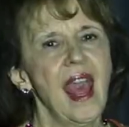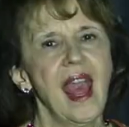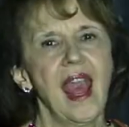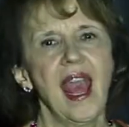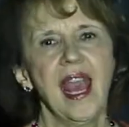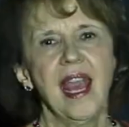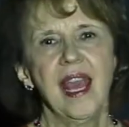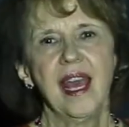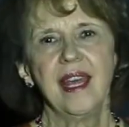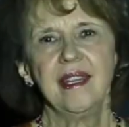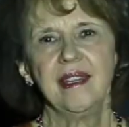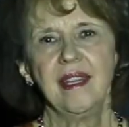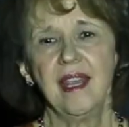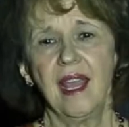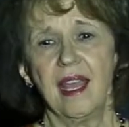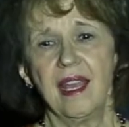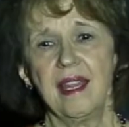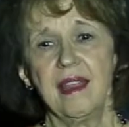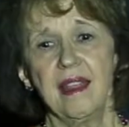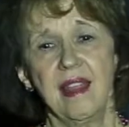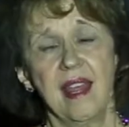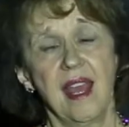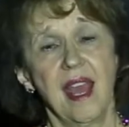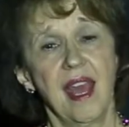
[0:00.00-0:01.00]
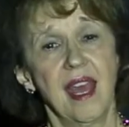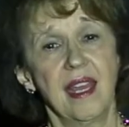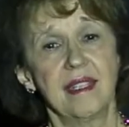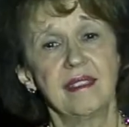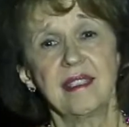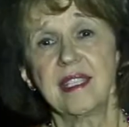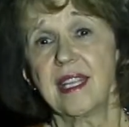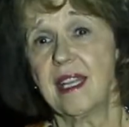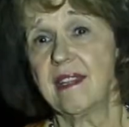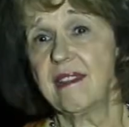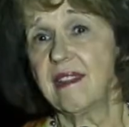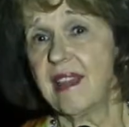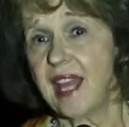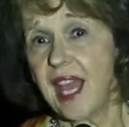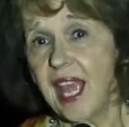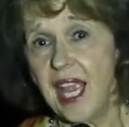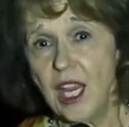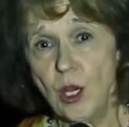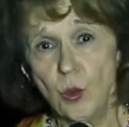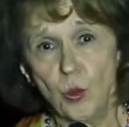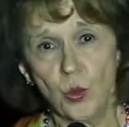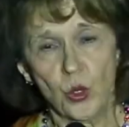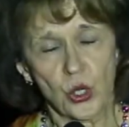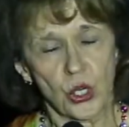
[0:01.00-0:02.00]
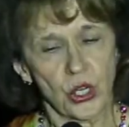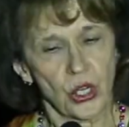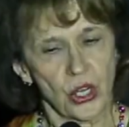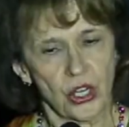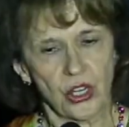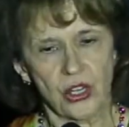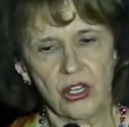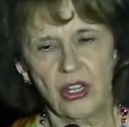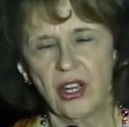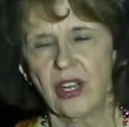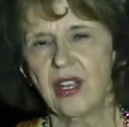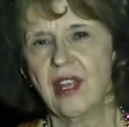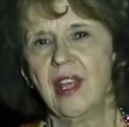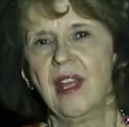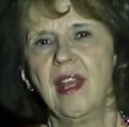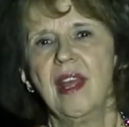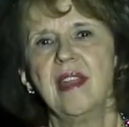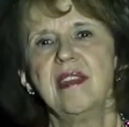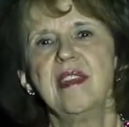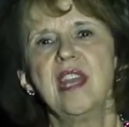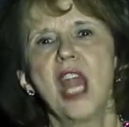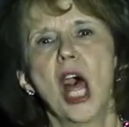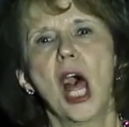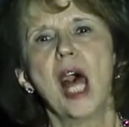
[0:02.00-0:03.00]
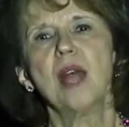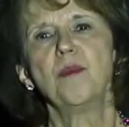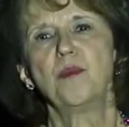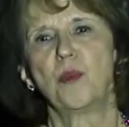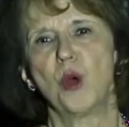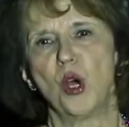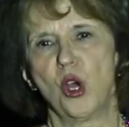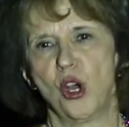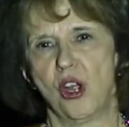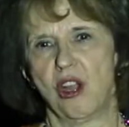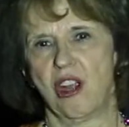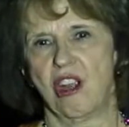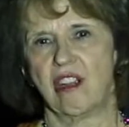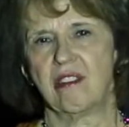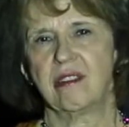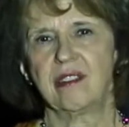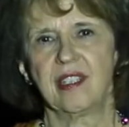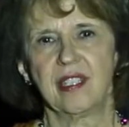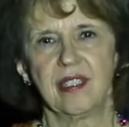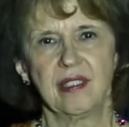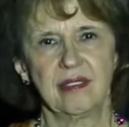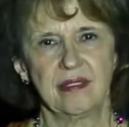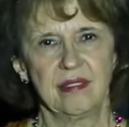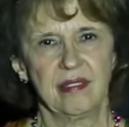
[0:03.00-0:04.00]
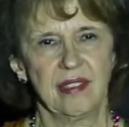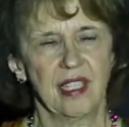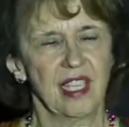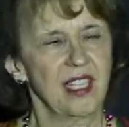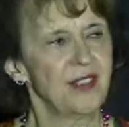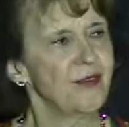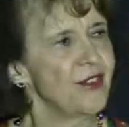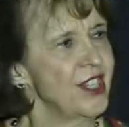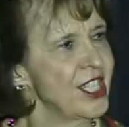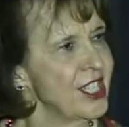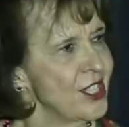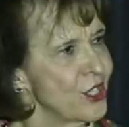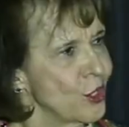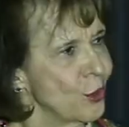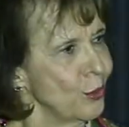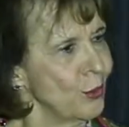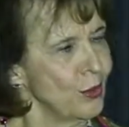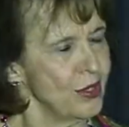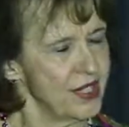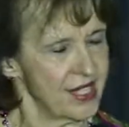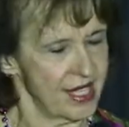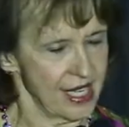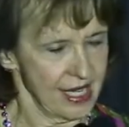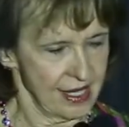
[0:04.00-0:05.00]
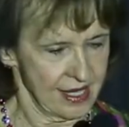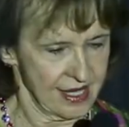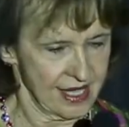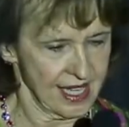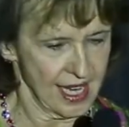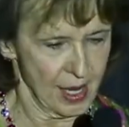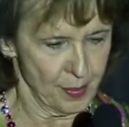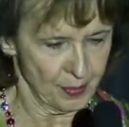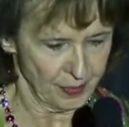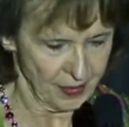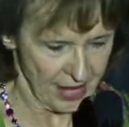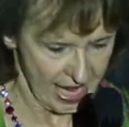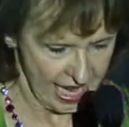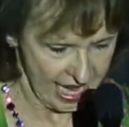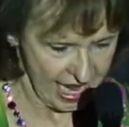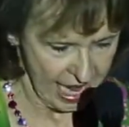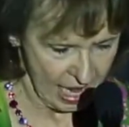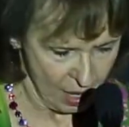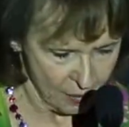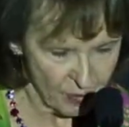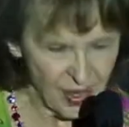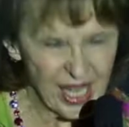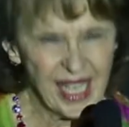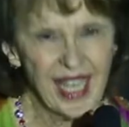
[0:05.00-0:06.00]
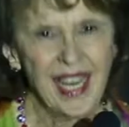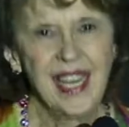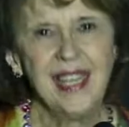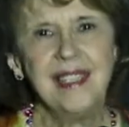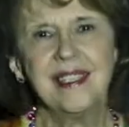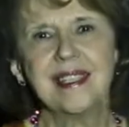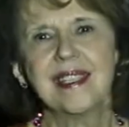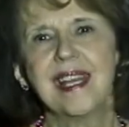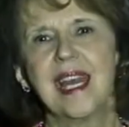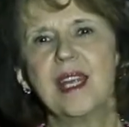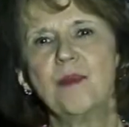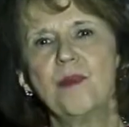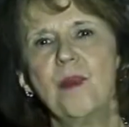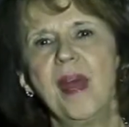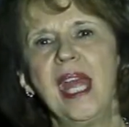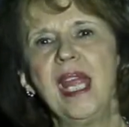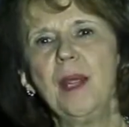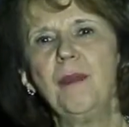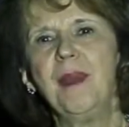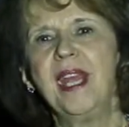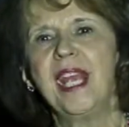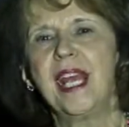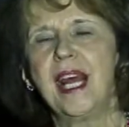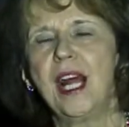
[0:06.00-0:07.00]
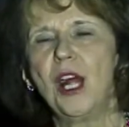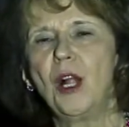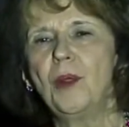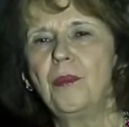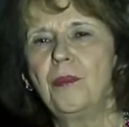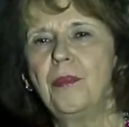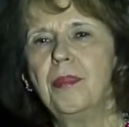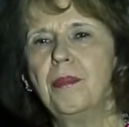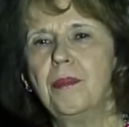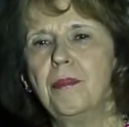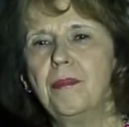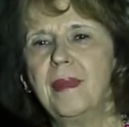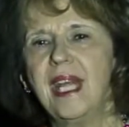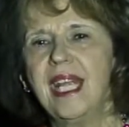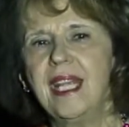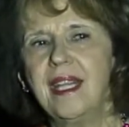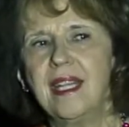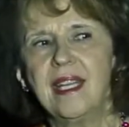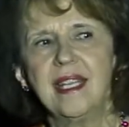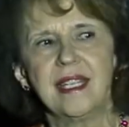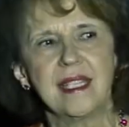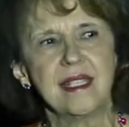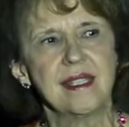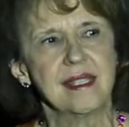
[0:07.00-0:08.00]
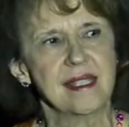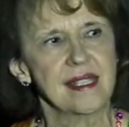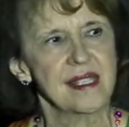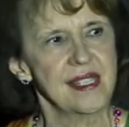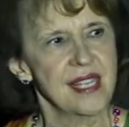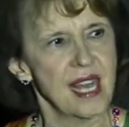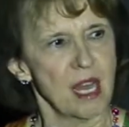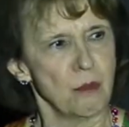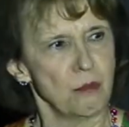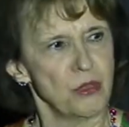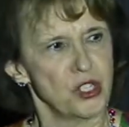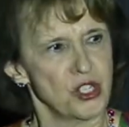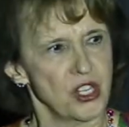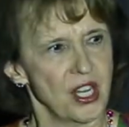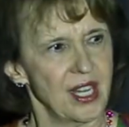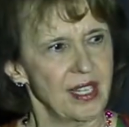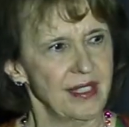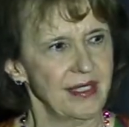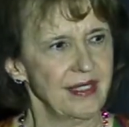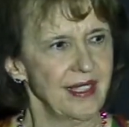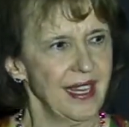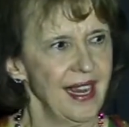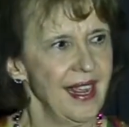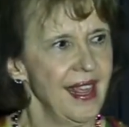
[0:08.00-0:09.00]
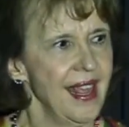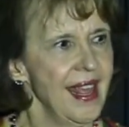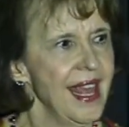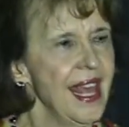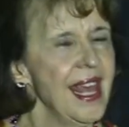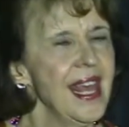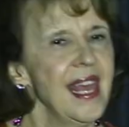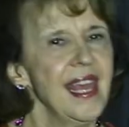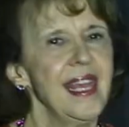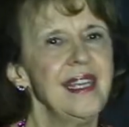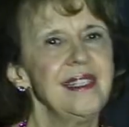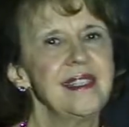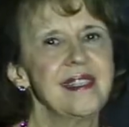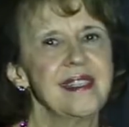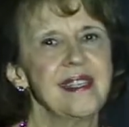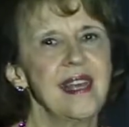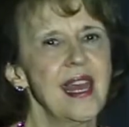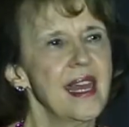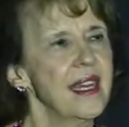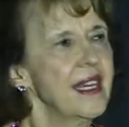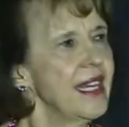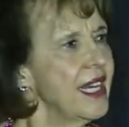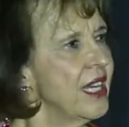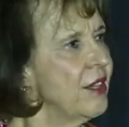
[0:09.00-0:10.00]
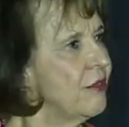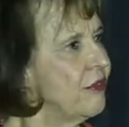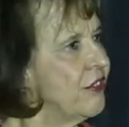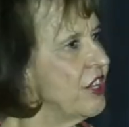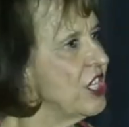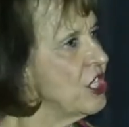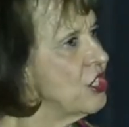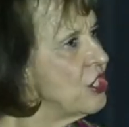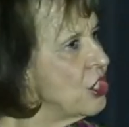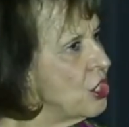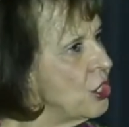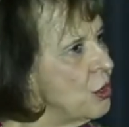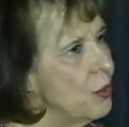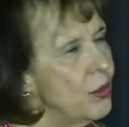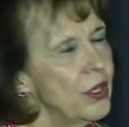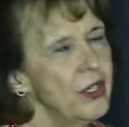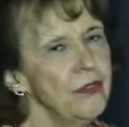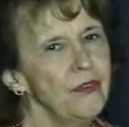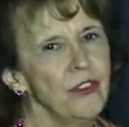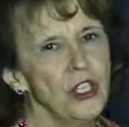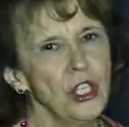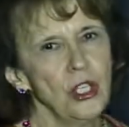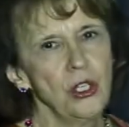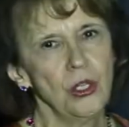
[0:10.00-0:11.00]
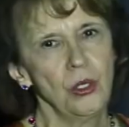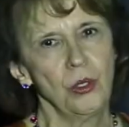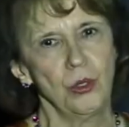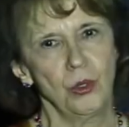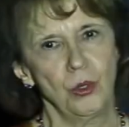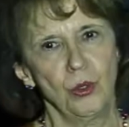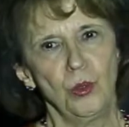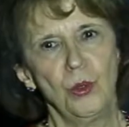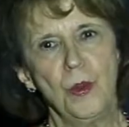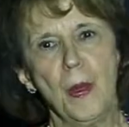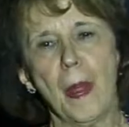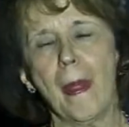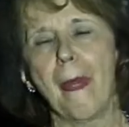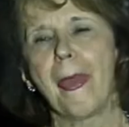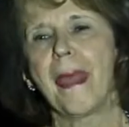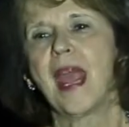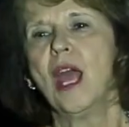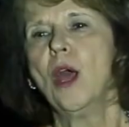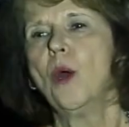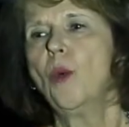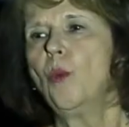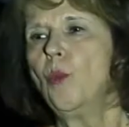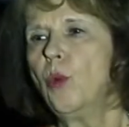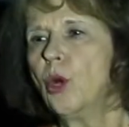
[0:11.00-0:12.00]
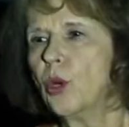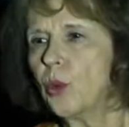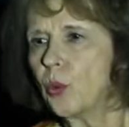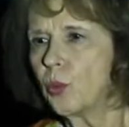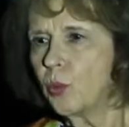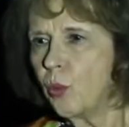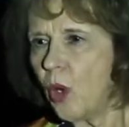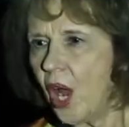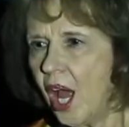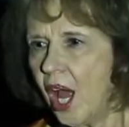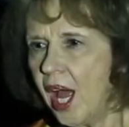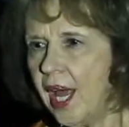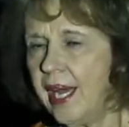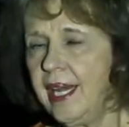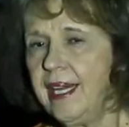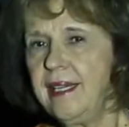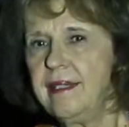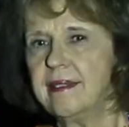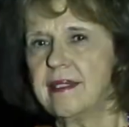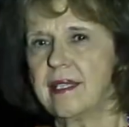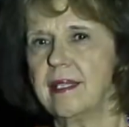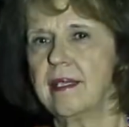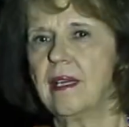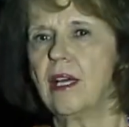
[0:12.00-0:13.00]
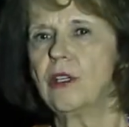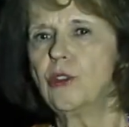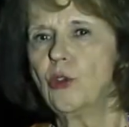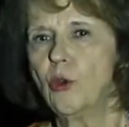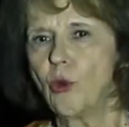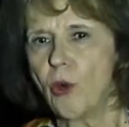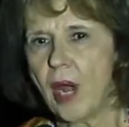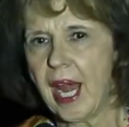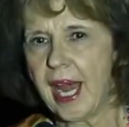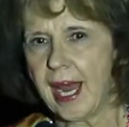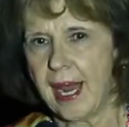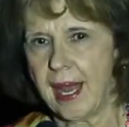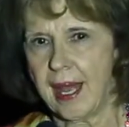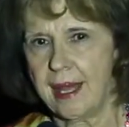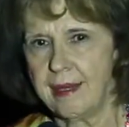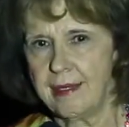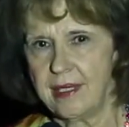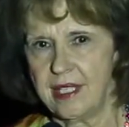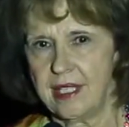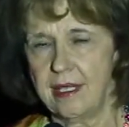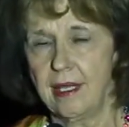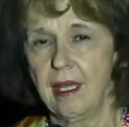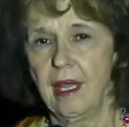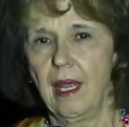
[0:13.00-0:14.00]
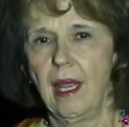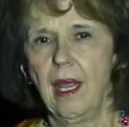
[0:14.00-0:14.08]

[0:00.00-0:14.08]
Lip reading: and that they were not part of the school system. But he said, maybe I'll make an exception. He said, if the two of you will write a grant